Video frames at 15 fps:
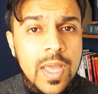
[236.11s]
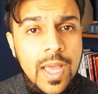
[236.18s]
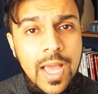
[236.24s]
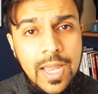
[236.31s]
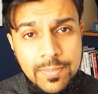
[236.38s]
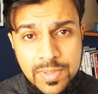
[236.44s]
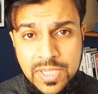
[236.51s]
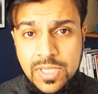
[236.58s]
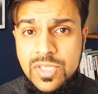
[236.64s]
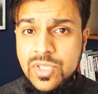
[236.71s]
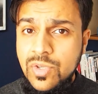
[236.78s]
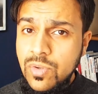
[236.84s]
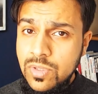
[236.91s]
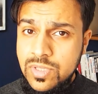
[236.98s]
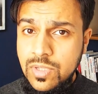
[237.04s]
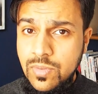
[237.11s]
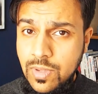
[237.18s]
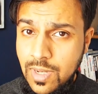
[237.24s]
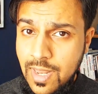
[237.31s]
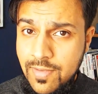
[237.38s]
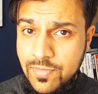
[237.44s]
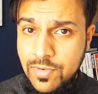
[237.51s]
And because you're so
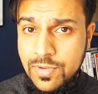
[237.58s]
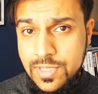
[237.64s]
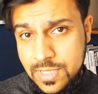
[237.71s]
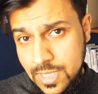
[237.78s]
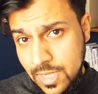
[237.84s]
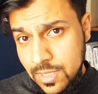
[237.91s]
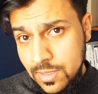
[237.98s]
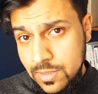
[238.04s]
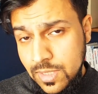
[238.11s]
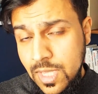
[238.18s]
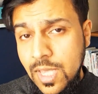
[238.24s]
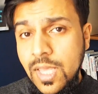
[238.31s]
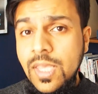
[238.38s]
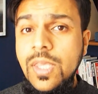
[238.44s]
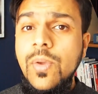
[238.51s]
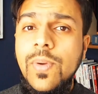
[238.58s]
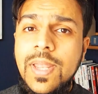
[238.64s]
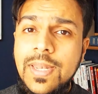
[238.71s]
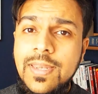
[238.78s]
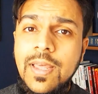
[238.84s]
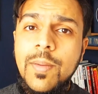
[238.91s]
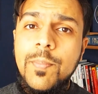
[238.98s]
clever and skilled, you
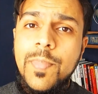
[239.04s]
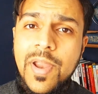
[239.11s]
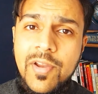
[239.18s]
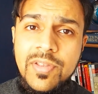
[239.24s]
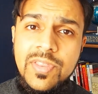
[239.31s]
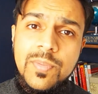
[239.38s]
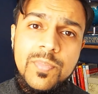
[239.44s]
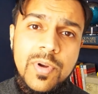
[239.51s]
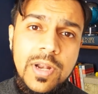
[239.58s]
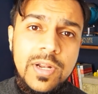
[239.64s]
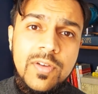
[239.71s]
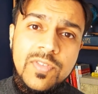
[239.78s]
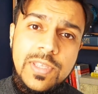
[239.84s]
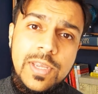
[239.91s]
end up bearing the brunt of the